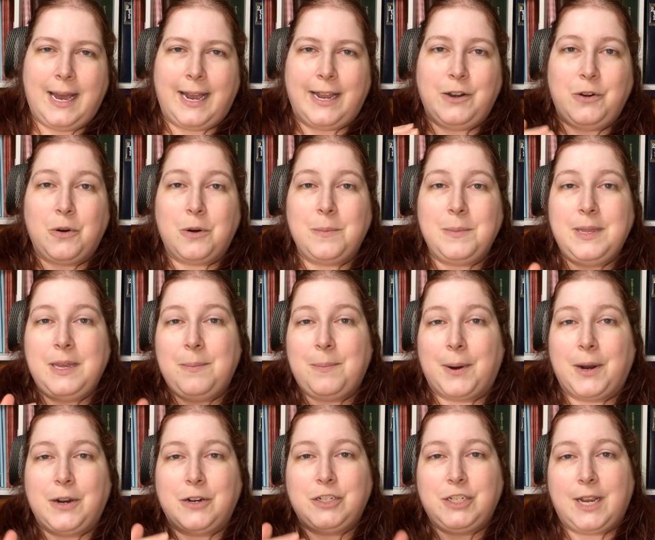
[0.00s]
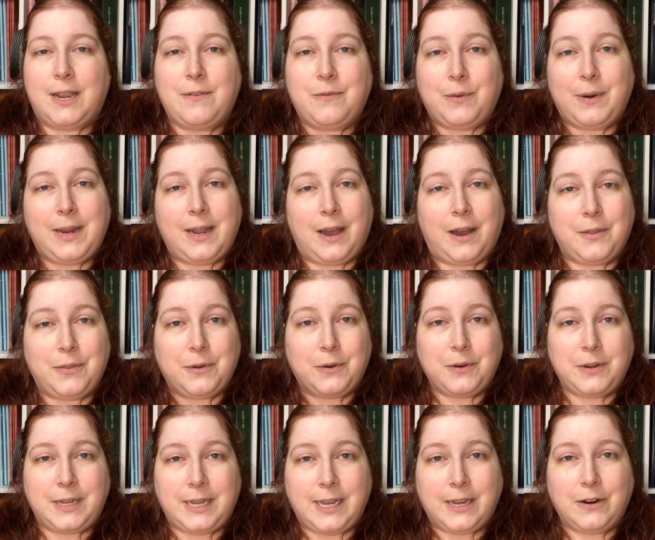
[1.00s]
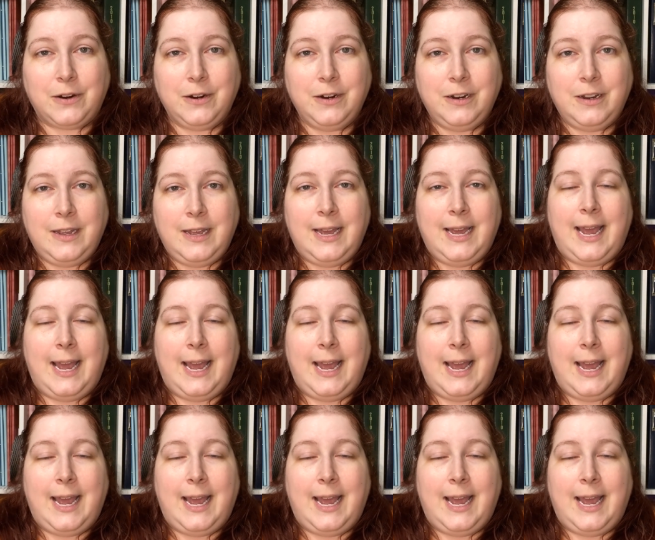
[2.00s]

I normally purge every other year,